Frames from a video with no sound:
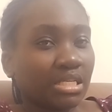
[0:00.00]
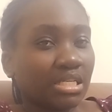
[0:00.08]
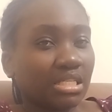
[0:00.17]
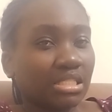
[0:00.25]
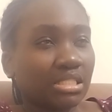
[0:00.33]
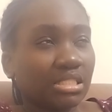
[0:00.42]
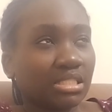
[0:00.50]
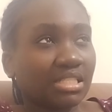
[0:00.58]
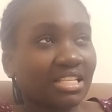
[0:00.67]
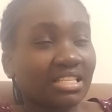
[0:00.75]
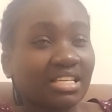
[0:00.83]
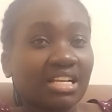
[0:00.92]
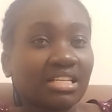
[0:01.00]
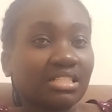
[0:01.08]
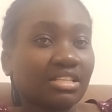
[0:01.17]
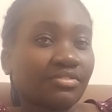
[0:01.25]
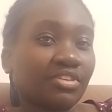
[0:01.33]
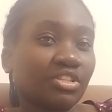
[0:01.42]
In surgical
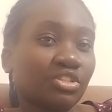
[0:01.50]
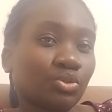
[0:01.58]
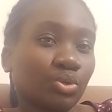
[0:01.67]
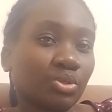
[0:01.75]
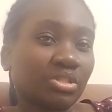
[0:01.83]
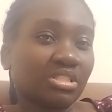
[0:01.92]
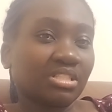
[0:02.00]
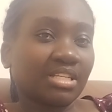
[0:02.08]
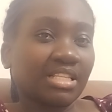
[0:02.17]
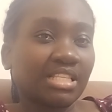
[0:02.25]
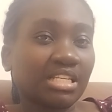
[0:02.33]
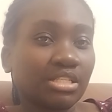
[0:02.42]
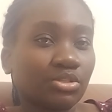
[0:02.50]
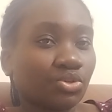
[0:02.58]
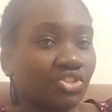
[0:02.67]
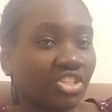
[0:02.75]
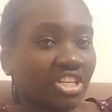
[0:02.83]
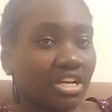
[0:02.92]
intervention, there is no
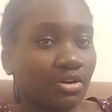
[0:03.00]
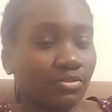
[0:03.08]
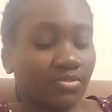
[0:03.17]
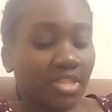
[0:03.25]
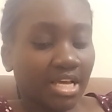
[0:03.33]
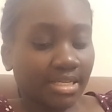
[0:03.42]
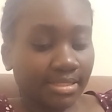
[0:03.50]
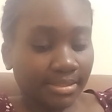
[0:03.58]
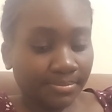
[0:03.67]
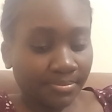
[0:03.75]
trigger of that,